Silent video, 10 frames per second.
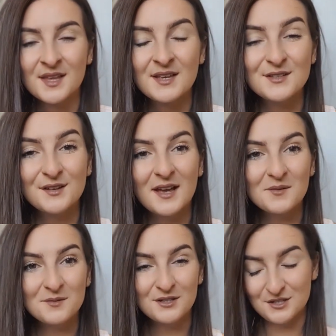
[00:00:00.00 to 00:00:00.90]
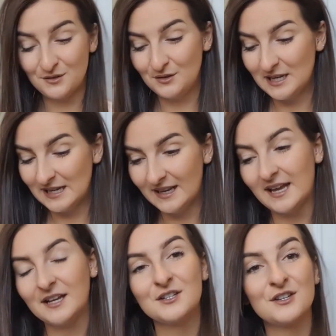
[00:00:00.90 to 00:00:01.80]
So yeah, it would show you
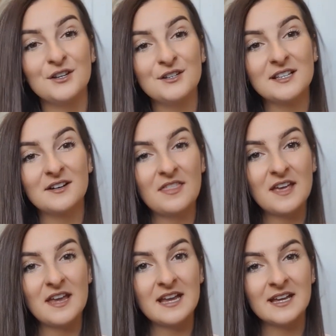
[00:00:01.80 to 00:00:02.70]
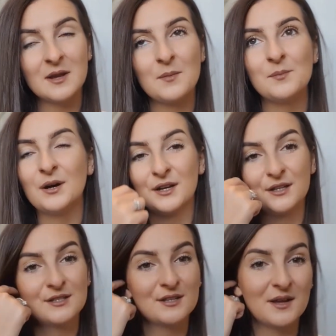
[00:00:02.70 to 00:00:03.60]
like shoes and everything,
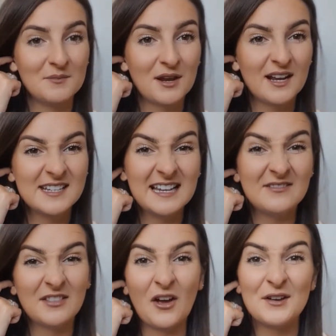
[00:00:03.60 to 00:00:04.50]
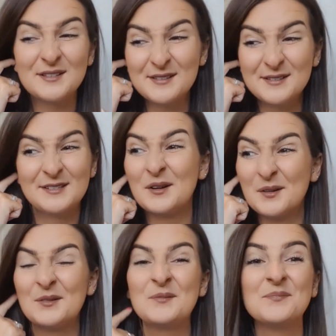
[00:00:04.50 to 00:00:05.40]
but I'm not actually leaving the house,
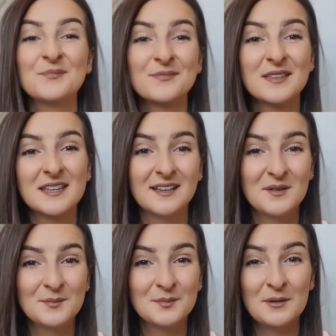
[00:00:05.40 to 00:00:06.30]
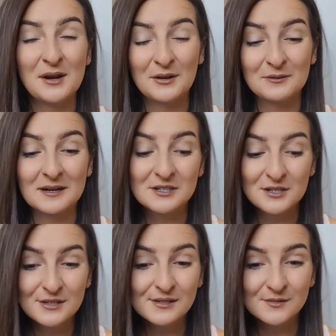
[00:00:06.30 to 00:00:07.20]
so probably not gonna wear
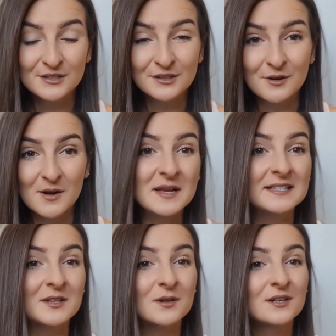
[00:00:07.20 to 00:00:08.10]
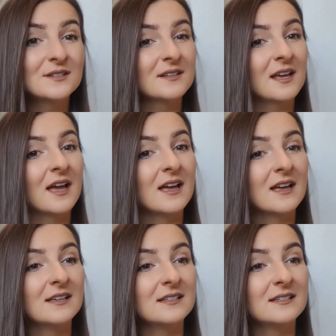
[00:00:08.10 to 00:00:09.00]
shoes. I'm just gonna wear my slippers
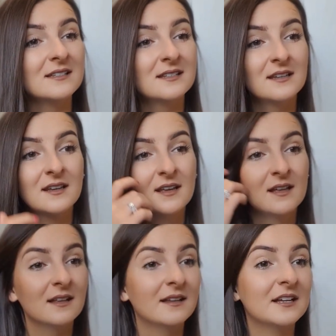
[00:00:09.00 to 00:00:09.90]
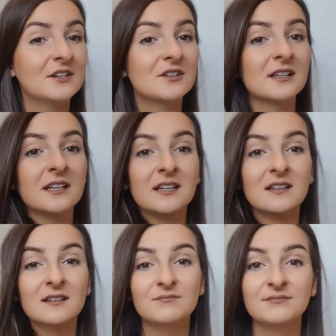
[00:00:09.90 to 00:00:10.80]
and
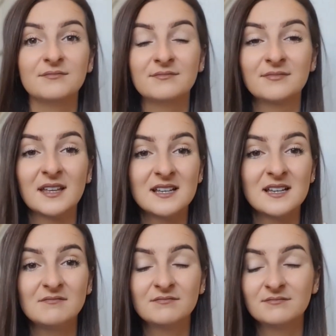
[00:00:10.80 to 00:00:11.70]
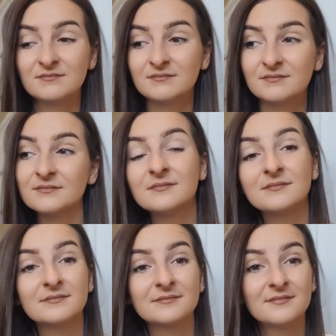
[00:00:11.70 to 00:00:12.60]
literally that's it.
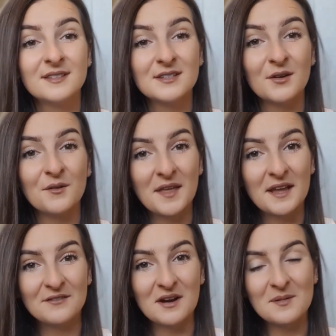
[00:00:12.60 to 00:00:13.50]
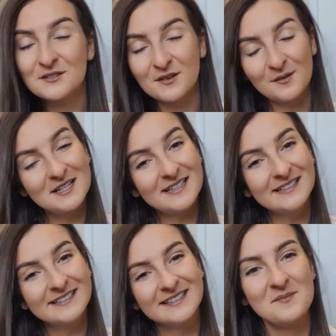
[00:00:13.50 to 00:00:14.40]
So thank you very much for watching.
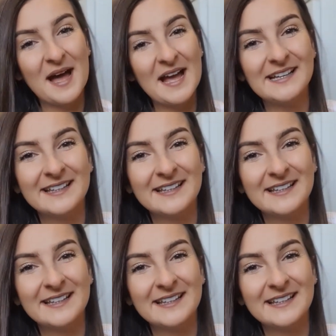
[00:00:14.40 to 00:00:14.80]
Bye.